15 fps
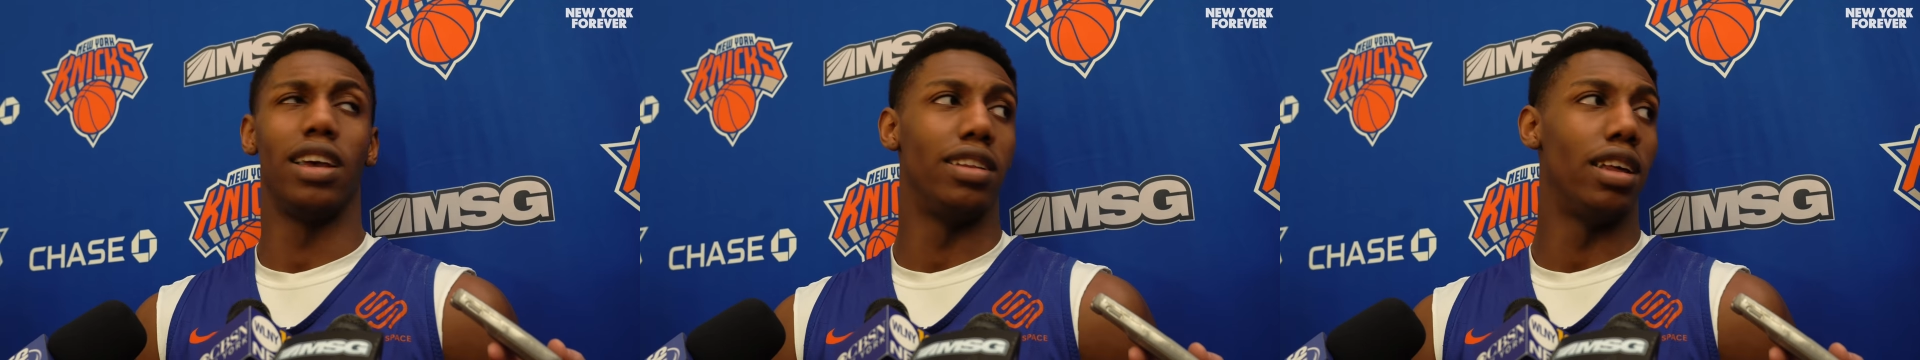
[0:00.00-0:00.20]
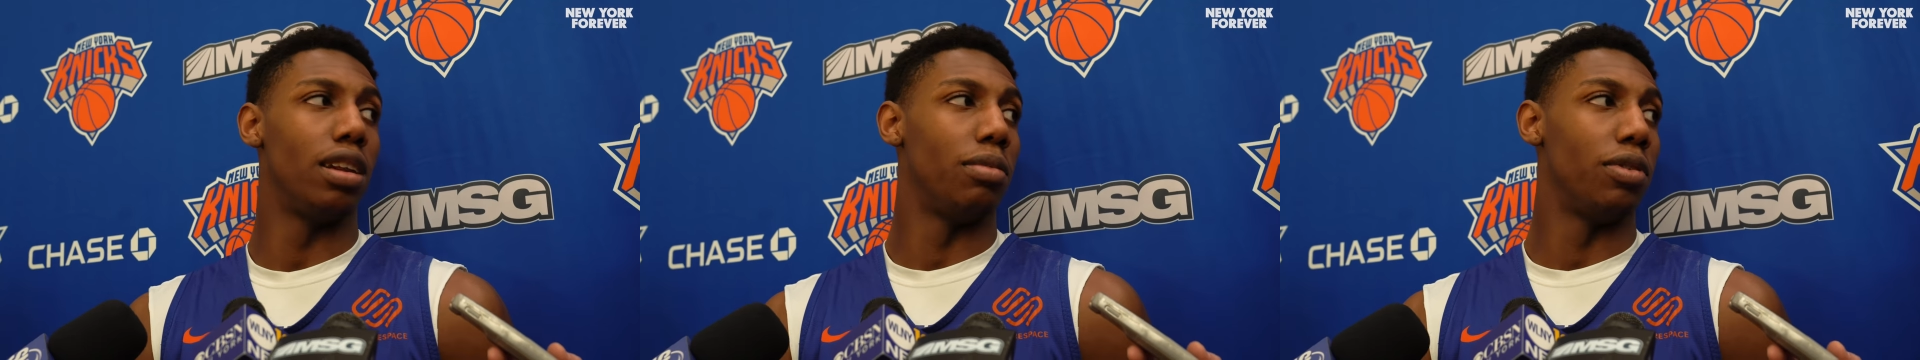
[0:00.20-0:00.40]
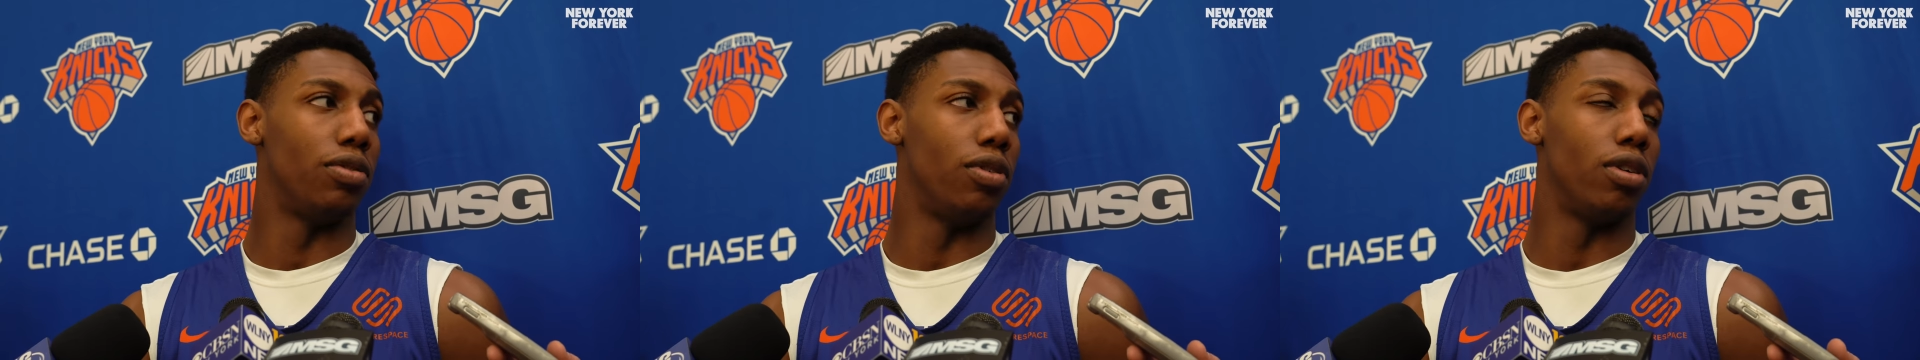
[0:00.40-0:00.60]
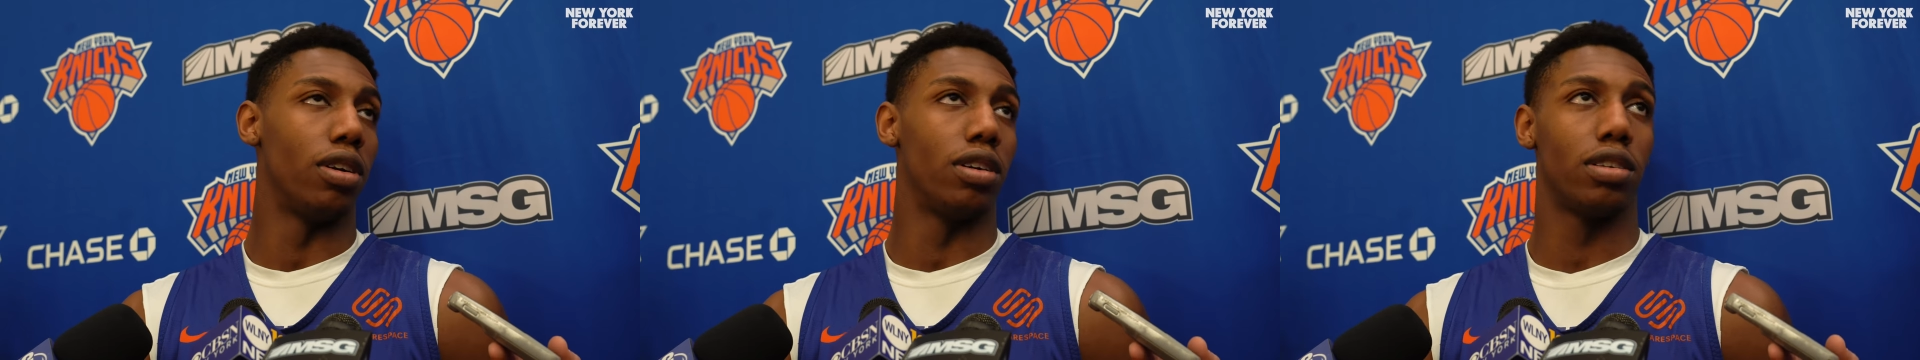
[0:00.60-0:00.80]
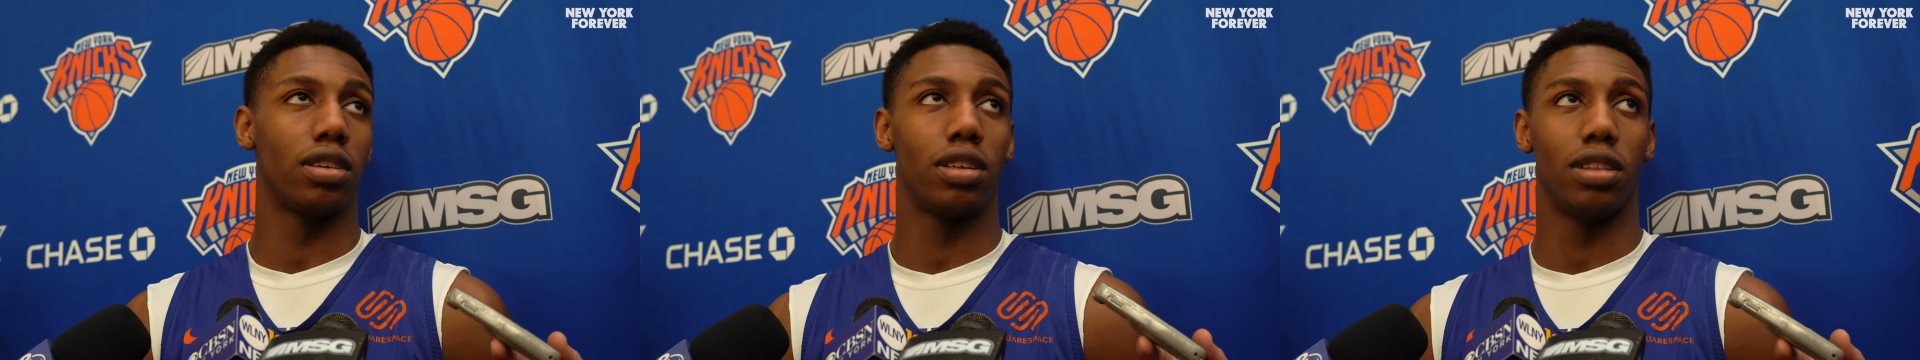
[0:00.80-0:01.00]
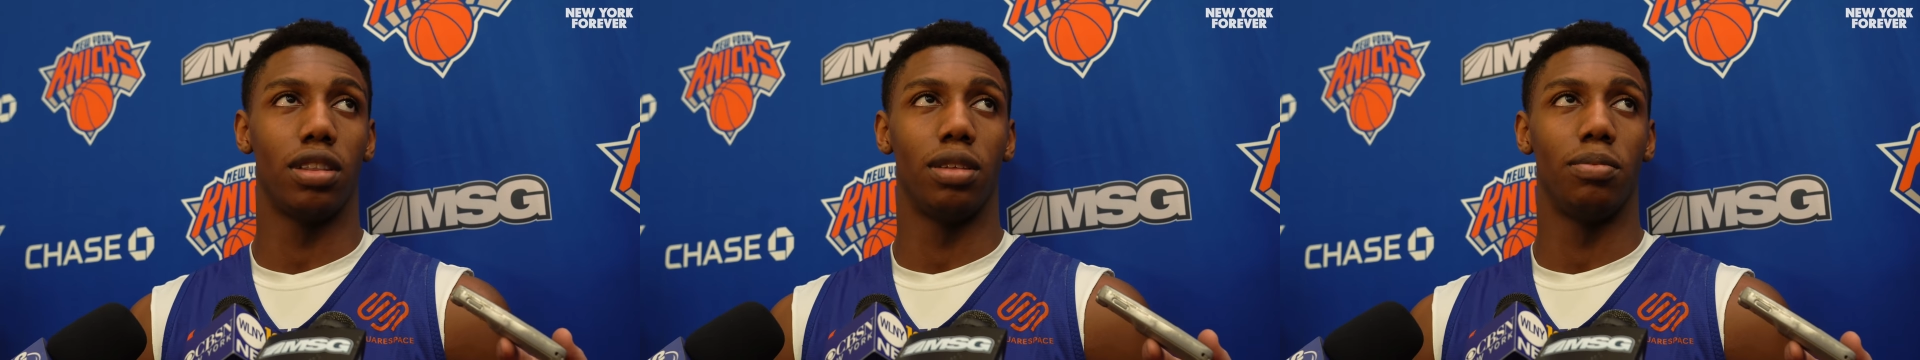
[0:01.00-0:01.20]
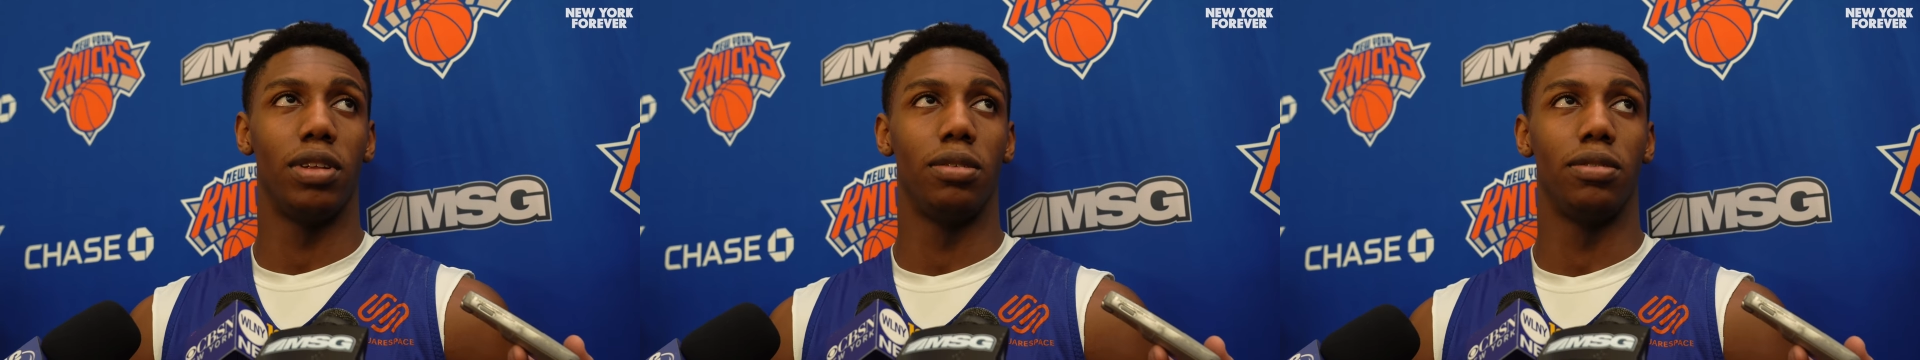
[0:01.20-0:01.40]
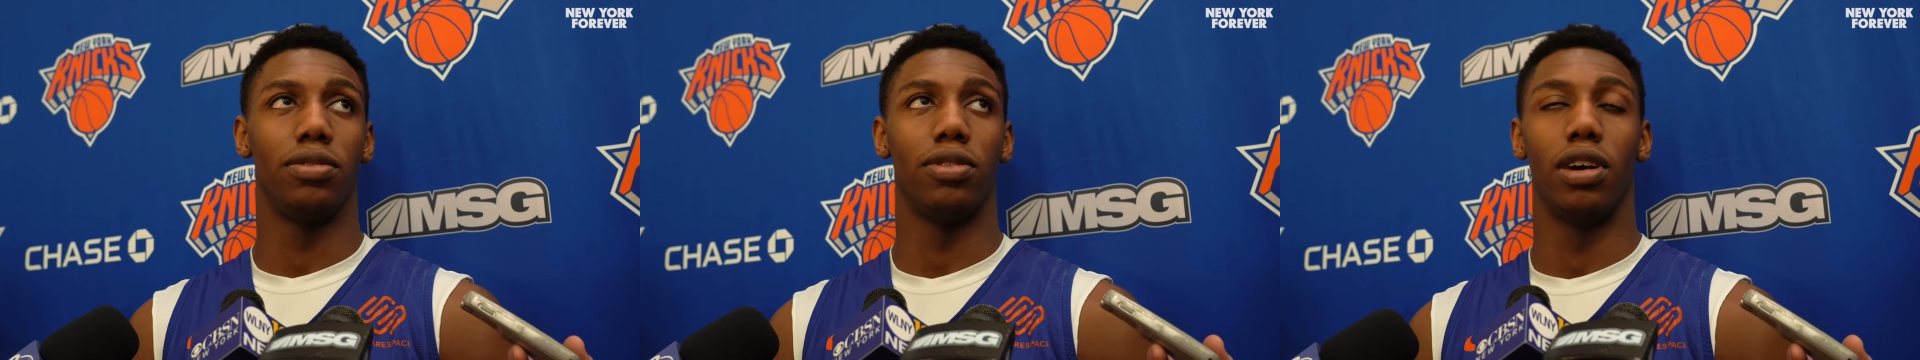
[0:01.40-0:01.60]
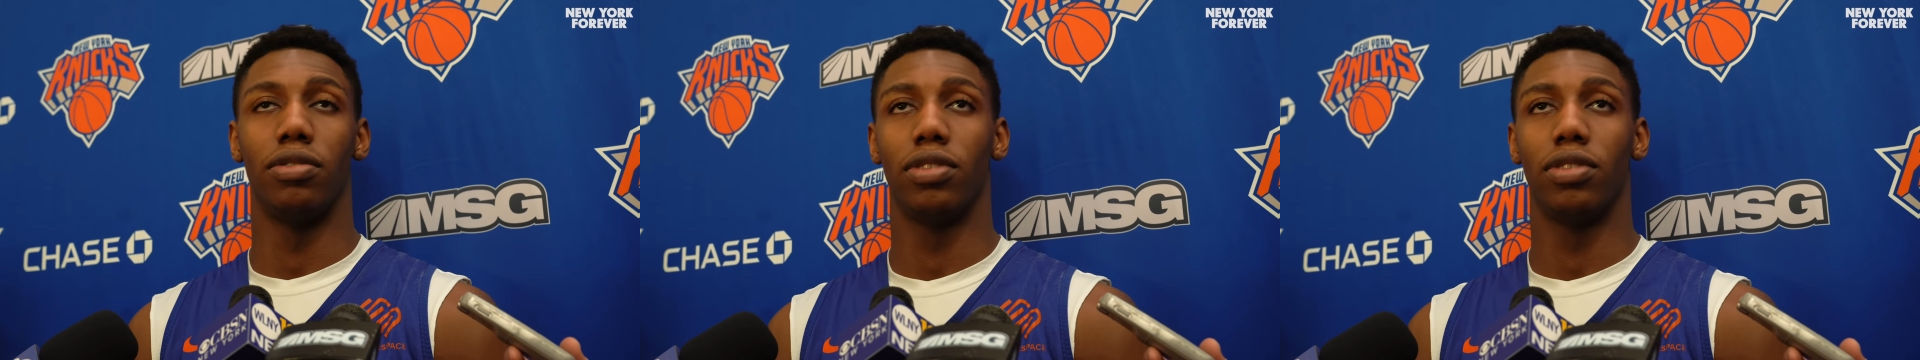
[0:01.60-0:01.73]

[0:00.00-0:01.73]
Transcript: had done it before, the play before.